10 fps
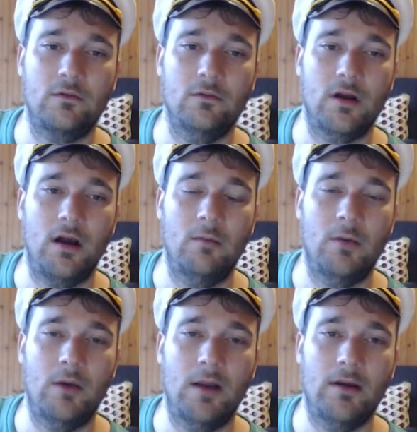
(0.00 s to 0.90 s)
a
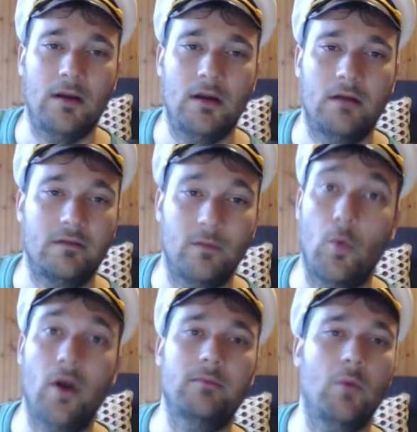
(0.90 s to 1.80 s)
combo up for
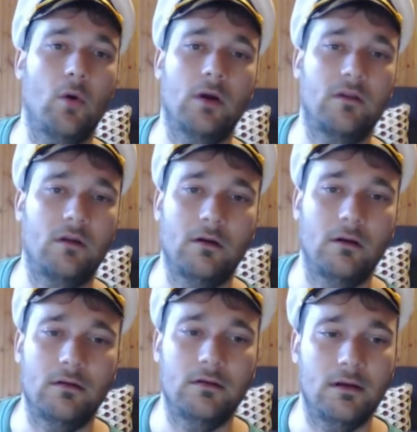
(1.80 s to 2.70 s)
one more
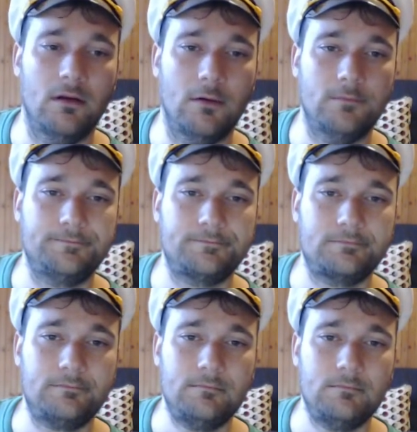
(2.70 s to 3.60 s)
turn, you know.
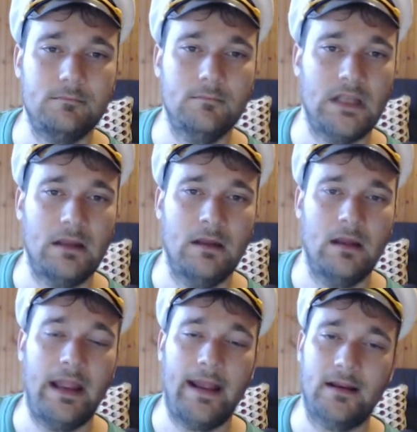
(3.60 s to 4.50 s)

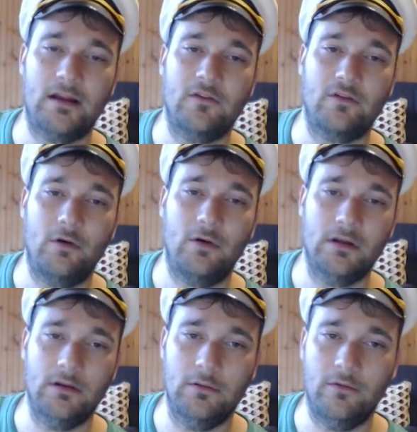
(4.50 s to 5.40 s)
And in Control,
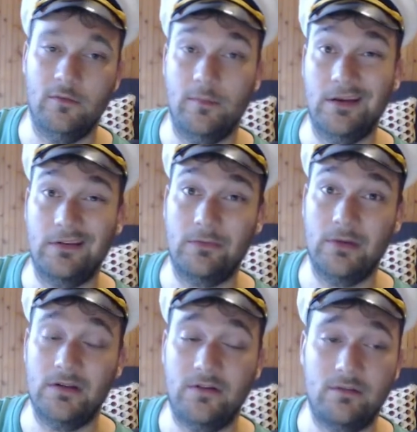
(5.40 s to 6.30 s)
you lose your biggest
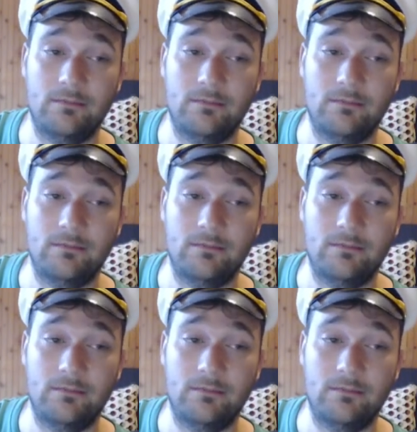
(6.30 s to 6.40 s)
reach.